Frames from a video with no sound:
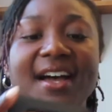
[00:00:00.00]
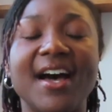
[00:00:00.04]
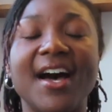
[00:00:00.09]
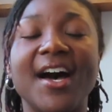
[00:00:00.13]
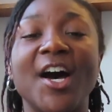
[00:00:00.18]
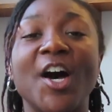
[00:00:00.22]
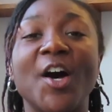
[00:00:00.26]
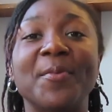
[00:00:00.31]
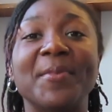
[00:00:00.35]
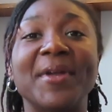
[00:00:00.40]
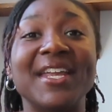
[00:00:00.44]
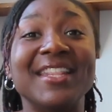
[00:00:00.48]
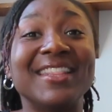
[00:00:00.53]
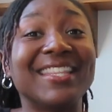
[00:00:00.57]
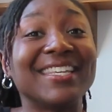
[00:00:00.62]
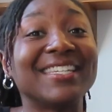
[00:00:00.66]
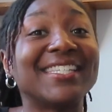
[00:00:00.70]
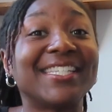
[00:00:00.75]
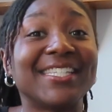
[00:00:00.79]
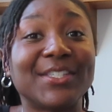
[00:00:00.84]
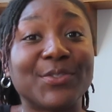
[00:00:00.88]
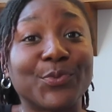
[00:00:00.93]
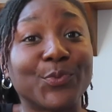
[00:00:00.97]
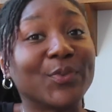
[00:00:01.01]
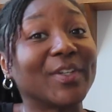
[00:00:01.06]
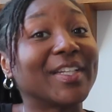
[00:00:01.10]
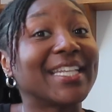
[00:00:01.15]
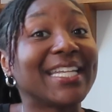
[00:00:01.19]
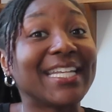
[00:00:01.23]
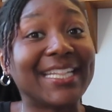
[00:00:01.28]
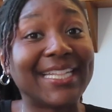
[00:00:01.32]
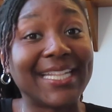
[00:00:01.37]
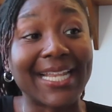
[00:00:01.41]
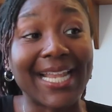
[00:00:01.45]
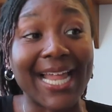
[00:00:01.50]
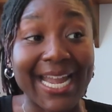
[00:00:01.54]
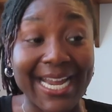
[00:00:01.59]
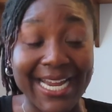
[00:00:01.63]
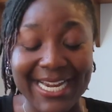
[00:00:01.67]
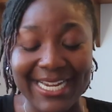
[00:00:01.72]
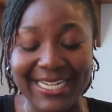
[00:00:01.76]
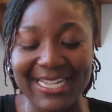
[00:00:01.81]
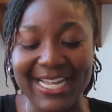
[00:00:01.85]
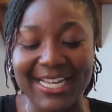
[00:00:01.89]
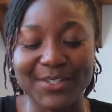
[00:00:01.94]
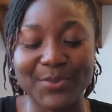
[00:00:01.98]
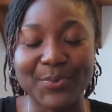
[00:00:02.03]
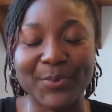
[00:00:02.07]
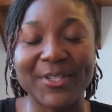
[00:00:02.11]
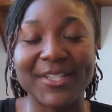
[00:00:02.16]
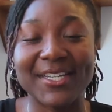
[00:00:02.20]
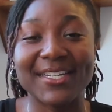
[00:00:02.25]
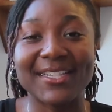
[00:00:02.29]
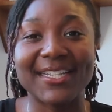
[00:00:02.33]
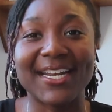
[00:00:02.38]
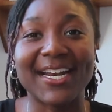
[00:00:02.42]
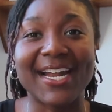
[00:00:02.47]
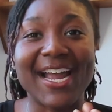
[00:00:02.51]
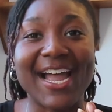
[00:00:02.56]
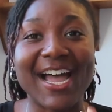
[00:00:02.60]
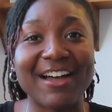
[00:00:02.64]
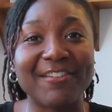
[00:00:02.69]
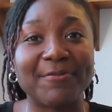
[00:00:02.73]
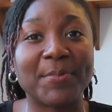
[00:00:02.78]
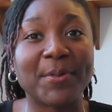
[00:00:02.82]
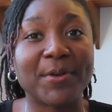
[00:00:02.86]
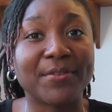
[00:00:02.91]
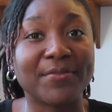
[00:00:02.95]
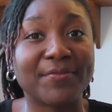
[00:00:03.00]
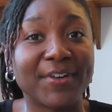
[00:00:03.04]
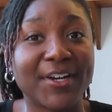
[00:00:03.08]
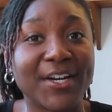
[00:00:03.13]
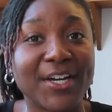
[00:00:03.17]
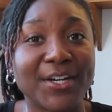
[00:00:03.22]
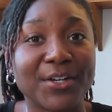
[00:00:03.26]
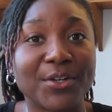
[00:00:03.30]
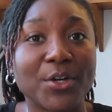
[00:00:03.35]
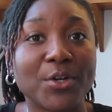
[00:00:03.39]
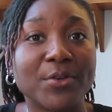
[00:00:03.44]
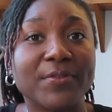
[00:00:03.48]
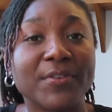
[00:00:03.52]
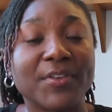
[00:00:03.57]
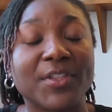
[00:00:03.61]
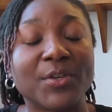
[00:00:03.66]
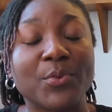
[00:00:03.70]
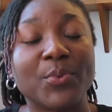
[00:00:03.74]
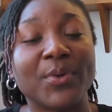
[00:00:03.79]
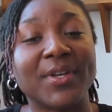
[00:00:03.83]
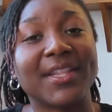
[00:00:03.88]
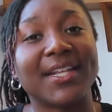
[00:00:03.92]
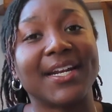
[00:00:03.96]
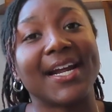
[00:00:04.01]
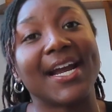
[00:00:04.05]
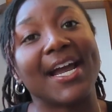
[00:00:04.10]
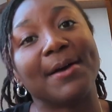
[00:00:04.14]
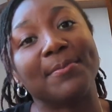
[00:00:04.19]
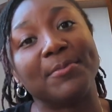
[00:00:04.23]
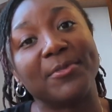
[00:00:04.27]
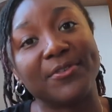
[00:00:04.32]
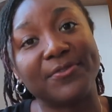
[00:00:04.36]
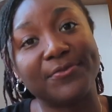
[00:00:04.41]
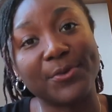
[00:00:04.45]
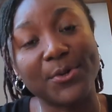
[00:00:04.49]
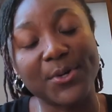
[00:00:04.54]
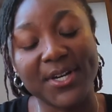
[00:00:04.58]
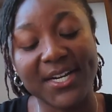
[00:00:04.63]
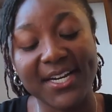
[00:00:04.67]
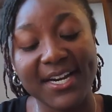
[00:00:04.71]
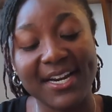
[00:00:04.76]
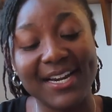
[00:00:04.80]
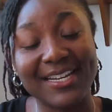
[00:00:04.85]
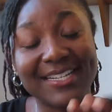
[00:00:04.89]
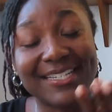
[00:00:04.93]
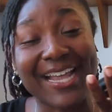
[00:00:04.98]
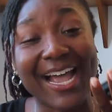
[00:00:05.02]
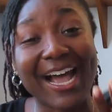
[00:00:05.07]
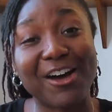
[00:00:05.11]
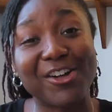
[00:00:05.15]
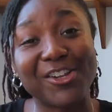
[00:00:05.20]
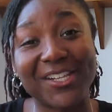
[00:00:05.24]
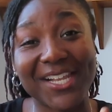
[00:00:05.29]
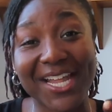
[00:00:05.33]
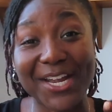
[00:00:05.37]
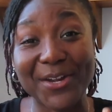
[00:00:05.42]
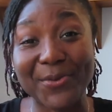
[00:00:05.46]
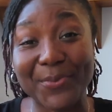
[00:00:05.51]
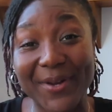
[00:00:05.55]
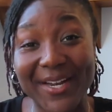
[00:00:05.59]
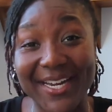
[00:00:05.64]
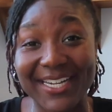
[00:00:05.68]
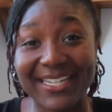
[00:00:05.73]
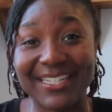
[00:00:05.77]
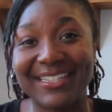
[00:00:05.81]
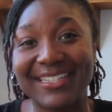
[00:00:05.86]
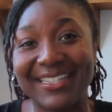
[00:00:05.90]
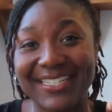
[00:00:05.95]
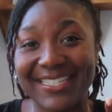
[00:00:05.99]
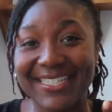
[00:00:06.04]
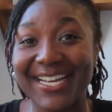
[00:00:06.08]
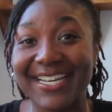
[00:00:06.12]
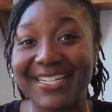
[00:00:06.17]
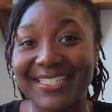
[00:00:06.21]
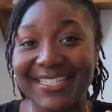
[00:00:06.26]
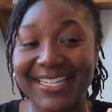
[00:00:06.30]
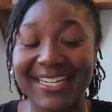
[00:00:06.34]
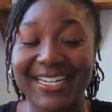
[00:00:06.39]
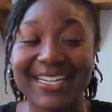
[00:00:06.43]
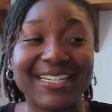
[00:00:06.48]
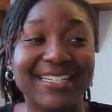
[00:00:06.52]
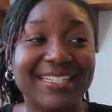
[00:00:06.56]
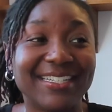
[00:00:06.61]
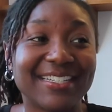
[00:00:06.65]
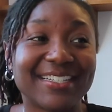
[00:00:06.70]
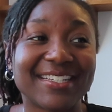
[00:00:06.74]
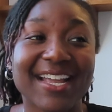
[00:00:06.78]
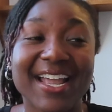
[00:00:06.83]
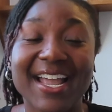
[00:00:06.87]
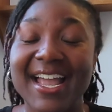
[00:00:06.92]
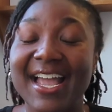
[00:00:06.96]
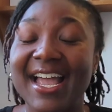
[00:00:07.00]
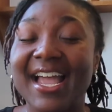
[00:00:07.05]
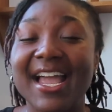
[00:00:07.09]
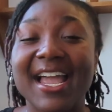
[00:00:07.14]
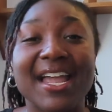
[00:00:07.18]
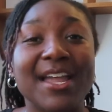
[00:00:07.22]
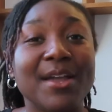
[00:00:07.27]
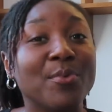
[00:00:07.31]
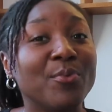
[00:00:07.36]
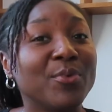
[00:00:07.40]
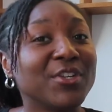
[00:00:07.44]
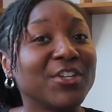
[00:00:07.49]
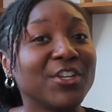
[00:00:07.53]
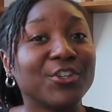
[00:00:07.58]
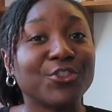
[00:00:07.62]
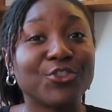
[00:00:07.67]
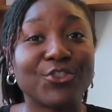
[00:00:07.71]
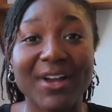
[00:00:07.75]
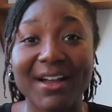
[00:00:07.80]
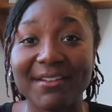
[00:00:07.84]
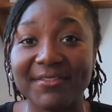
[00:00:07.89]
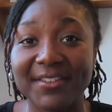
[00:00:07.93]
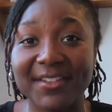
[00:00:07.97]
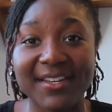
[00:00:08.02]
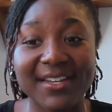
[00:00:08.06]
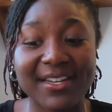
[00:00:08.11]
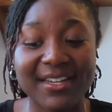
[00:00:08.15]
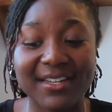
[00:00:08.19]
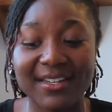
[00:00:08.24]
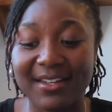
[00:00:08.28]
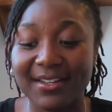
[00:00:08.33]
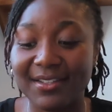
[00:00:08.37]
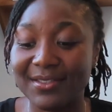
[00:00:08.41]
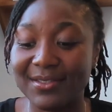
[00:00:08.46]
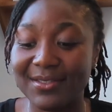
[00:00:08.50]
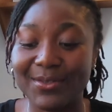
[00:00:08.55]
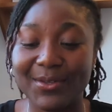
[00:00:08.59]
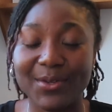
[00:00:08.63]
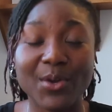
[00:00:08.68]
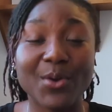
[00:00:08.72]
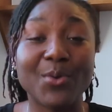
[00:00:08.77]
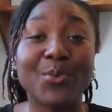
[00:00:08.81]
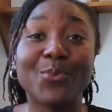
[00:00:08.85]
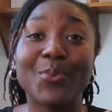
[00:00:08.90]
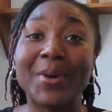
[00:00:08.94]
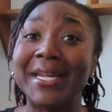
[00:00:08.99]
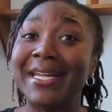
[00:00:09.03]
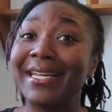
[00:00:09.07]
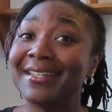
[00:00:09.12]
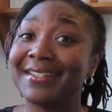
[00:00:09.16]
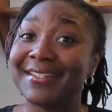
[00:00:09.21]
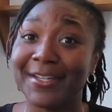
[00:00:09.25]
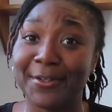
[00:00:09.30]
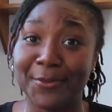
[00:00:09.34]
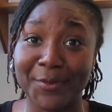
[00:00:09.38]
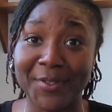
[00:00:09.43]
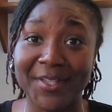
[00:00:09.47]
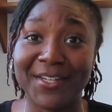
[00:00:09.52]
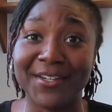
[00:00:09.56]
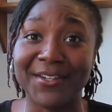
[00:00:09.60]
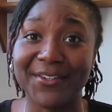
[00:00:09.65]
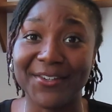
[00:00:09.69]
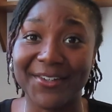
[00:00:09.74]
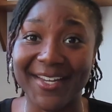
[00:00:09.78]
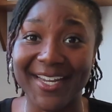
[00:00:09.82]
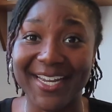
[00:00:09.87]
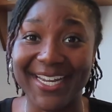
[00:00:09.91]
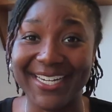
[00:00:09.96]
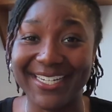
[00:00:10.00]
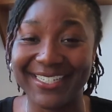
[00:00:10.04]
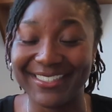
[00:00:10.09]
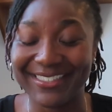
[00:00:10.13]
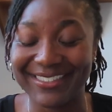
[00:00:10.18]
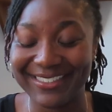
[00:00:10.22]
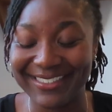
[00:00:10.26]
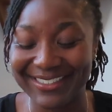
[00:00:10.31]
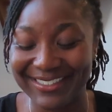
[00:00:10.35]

And this is really light. That's one thing that I have preferred over the one that I had before, is how lightweight this headset is. And when you're traveling, weight is everything, okay?